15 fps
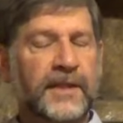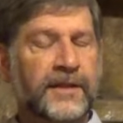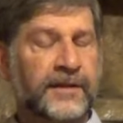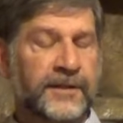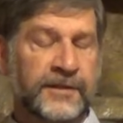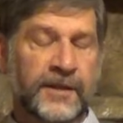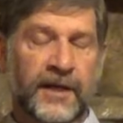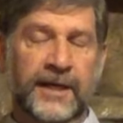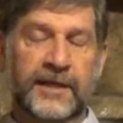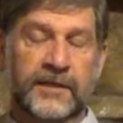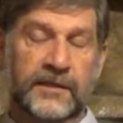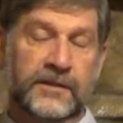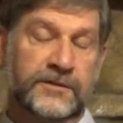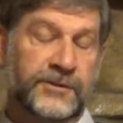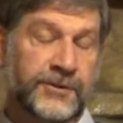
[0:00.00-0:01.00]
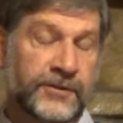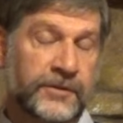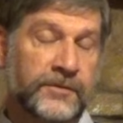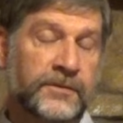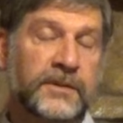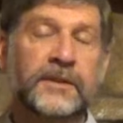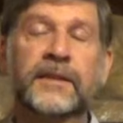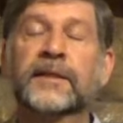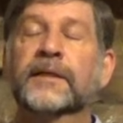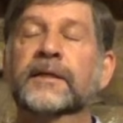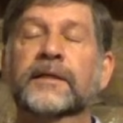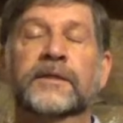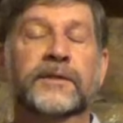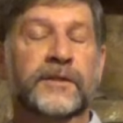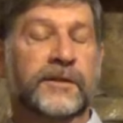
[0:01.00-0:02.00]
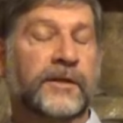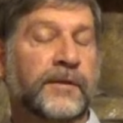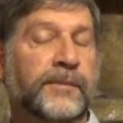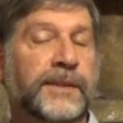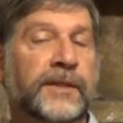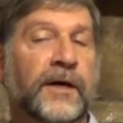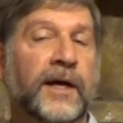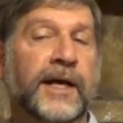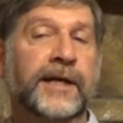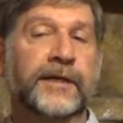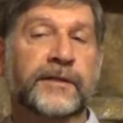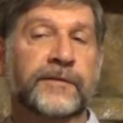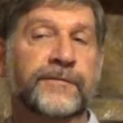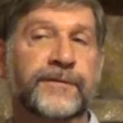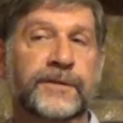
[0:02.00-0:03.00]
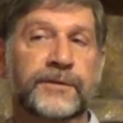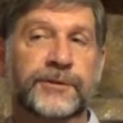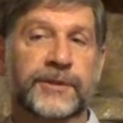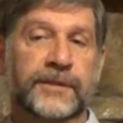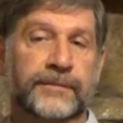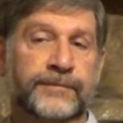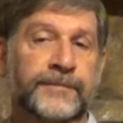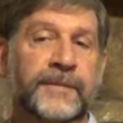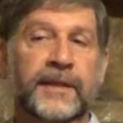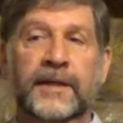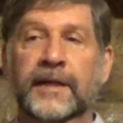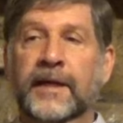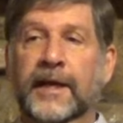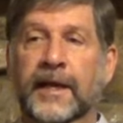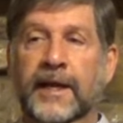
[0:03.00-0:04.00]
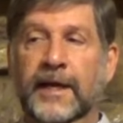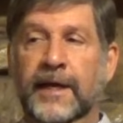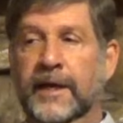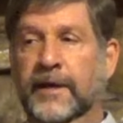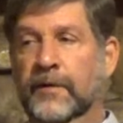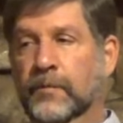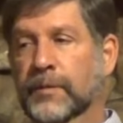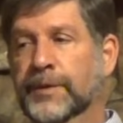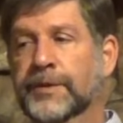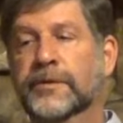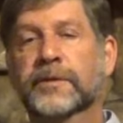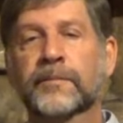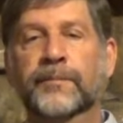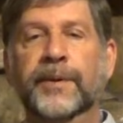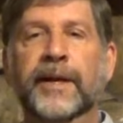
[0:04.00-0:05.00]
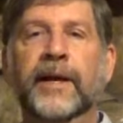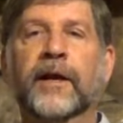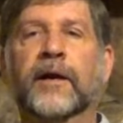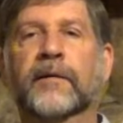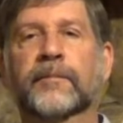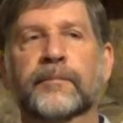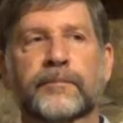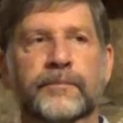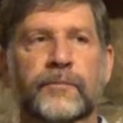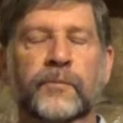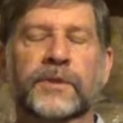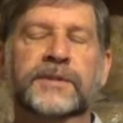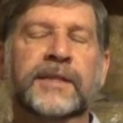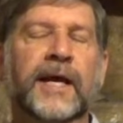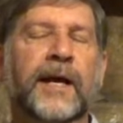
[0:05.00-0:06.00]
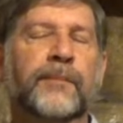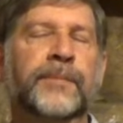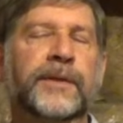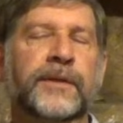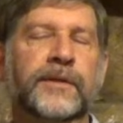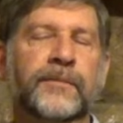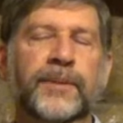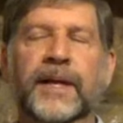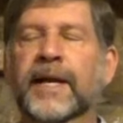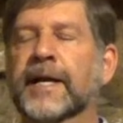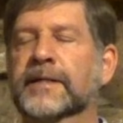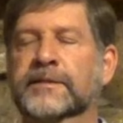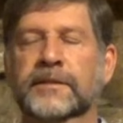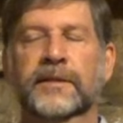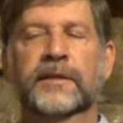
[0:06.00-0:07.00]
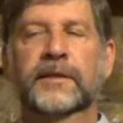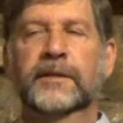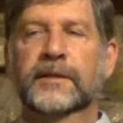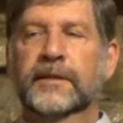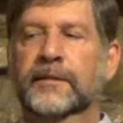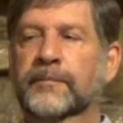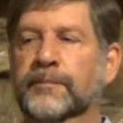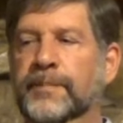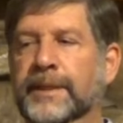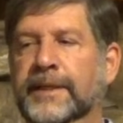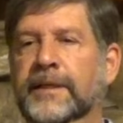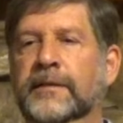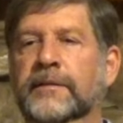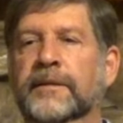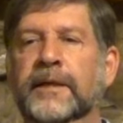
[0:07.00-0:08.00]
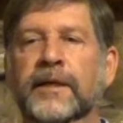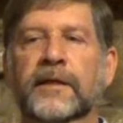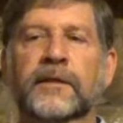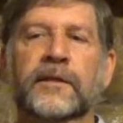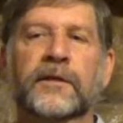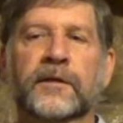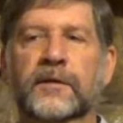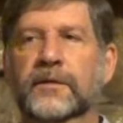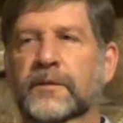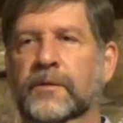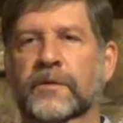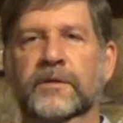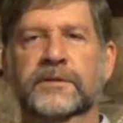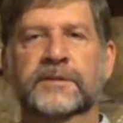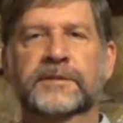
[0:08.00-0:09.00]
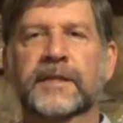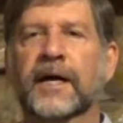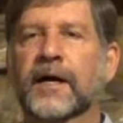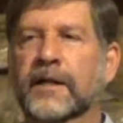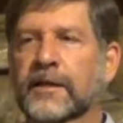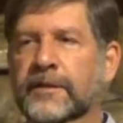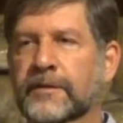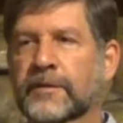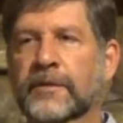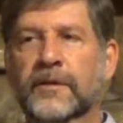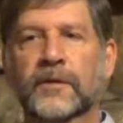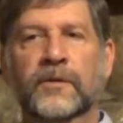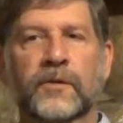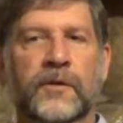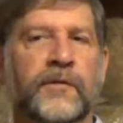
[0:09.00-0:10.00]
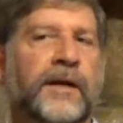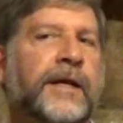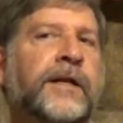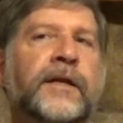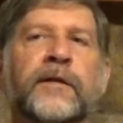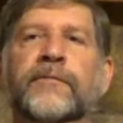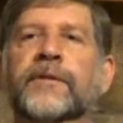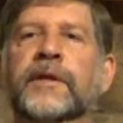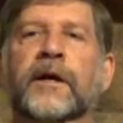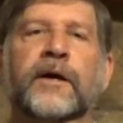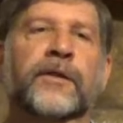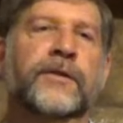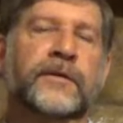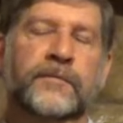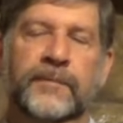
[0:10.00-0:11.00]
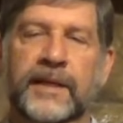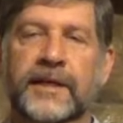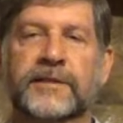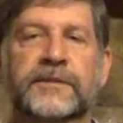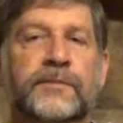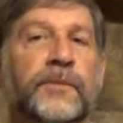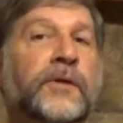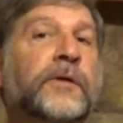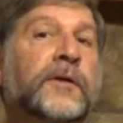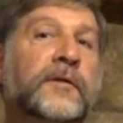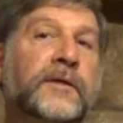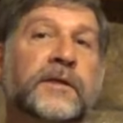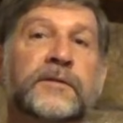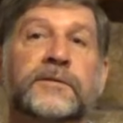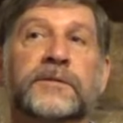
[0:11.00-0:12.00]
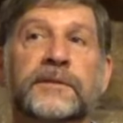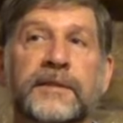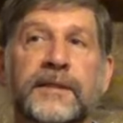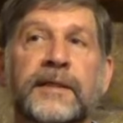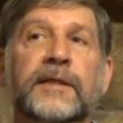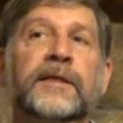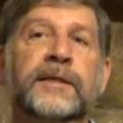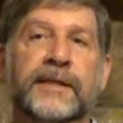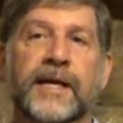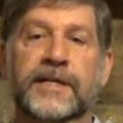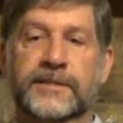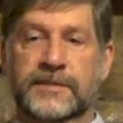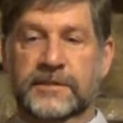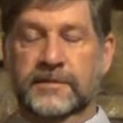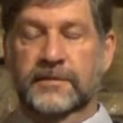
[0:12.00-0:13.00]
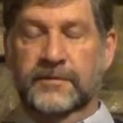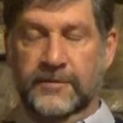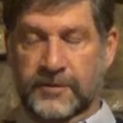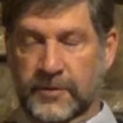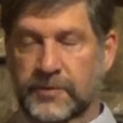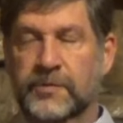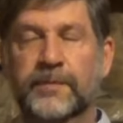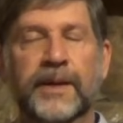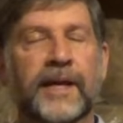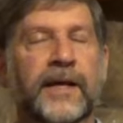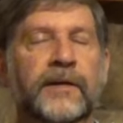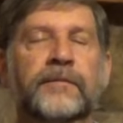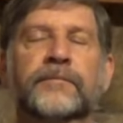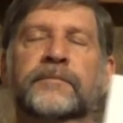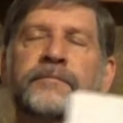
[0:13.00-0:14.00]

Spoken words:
They're dying soon. They're going to be dying in the future. And when you compare what's happened in the past, be it Hitler or Stalin or any of the other mass murderers, yes, those are bad.